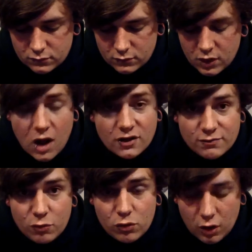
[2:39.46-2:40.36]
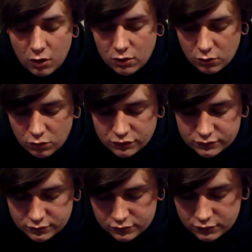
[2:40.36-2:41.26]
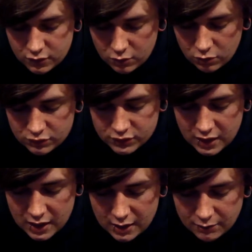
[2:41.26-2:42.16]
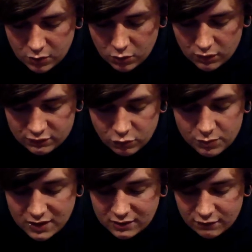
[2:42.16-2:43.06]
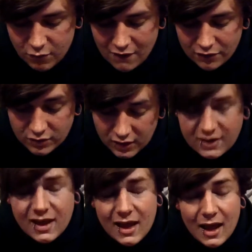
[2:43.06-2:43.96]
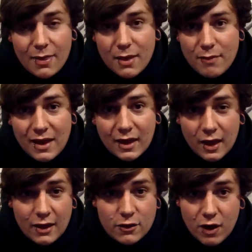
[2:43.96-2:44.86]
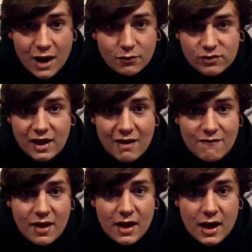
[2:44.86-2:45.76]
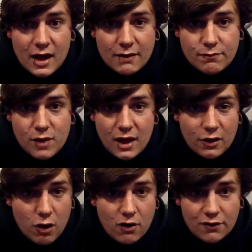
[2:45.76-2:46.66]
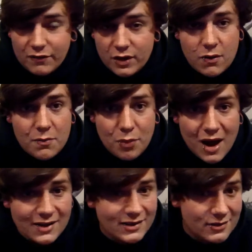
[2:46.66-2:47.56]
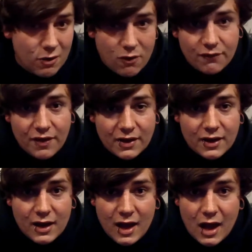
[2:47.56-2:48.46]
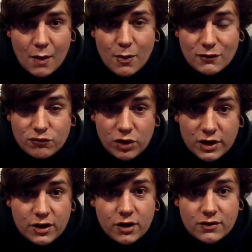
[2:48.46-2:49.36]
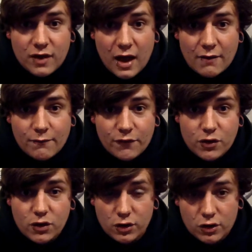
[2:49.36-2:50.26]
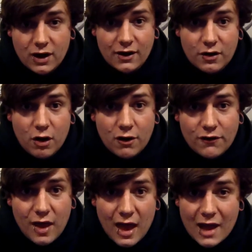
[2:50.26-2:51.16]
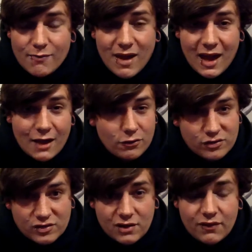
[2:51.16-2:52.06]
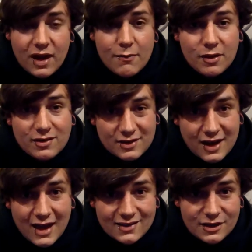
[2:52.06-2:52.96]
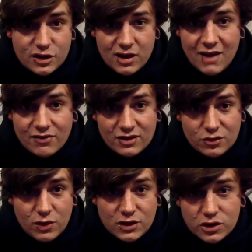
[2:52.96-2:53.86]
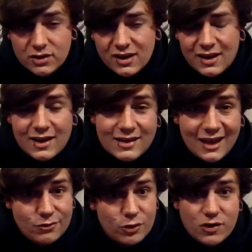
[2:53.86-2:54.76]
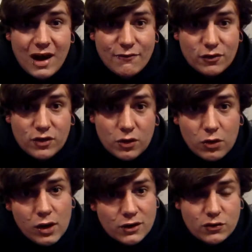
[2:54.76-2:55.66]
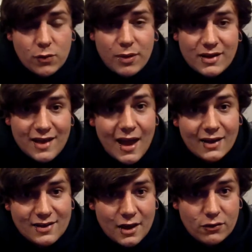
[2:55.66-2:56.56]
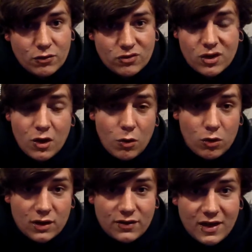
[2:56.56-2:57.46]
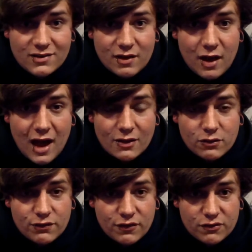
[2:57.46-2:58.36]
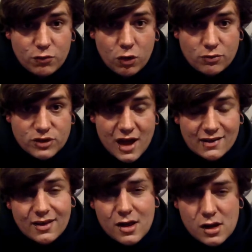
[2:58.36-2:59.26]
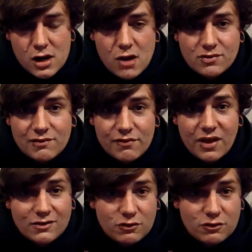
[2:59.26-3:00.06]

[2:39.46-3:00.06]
Cut a small log or a small piece of whatever you need, and then make your handles out of it and carve, you know, and practice carving. It's really good for you to learn how to carve and make handles and stuff like that, because in an SHTF situation, that's what you'd have to do to replace axe handles, or like this, a handle for a small object, loads of different things.